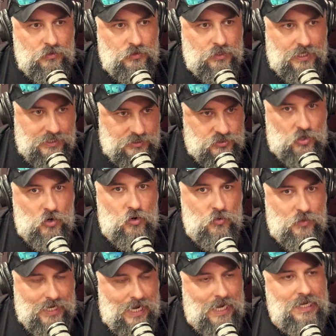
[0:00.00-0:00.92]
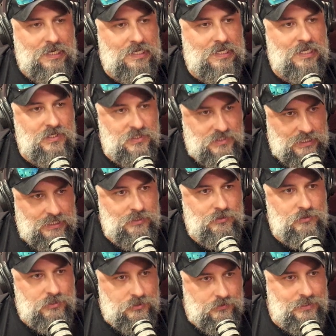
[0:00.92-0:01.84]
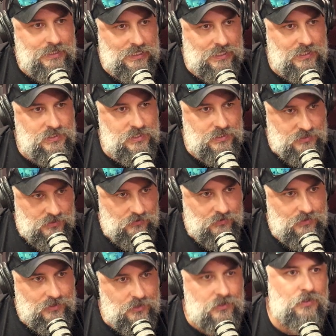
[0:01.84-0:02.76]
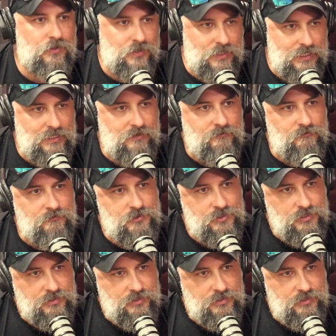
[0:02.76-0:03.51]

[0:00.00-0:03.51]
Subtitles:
it's okay to continue doing this until the guard leaves.